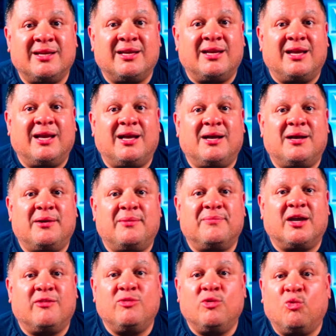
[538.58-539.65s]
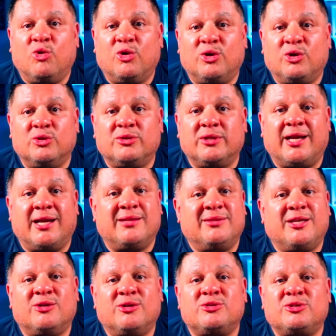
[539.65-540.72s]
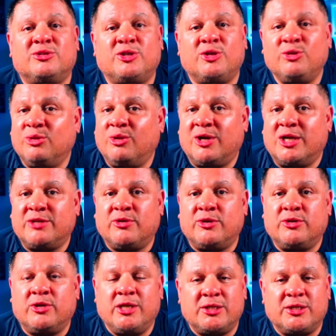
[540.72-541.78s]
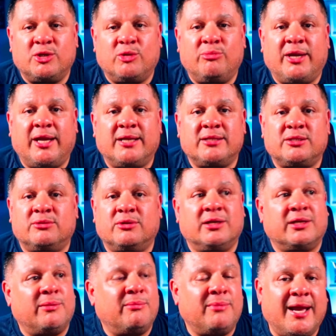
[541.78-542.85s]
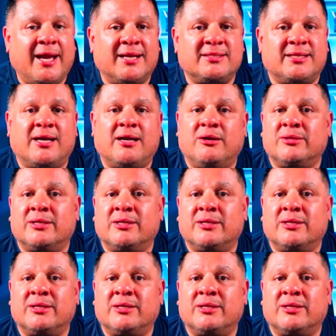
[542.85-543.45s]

of the world, and they're too large for traditional banks who are going to max out,